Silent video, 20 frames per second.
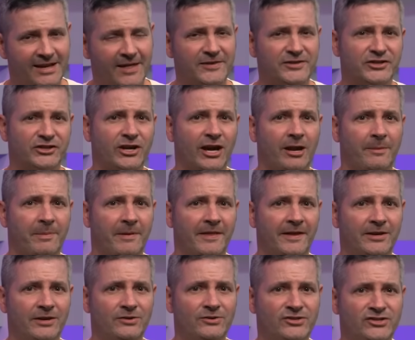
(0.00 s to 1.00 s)
Now that you're caught up
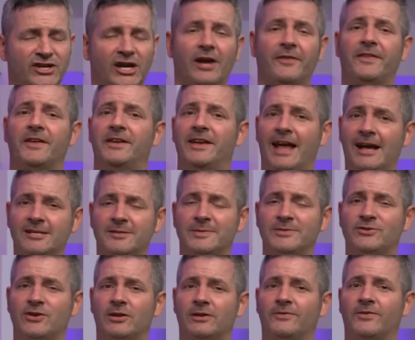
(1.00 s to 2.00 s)
on the news, check out the
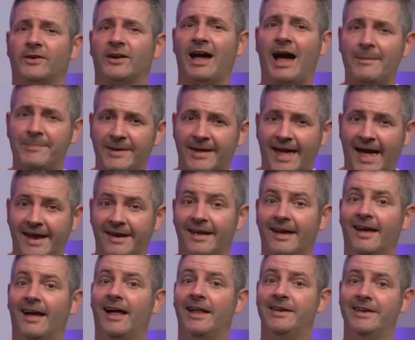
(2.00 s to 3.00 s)
announcement trailer for
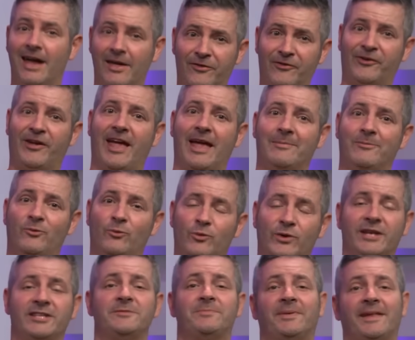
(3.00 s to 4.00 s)
Copycat, another game
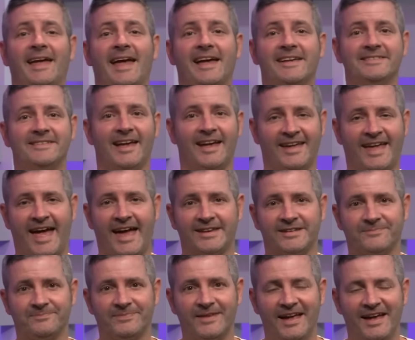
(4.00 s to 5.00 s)
where you get to play as a
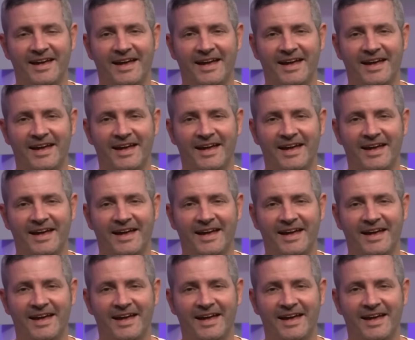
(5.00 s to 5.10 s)
cat.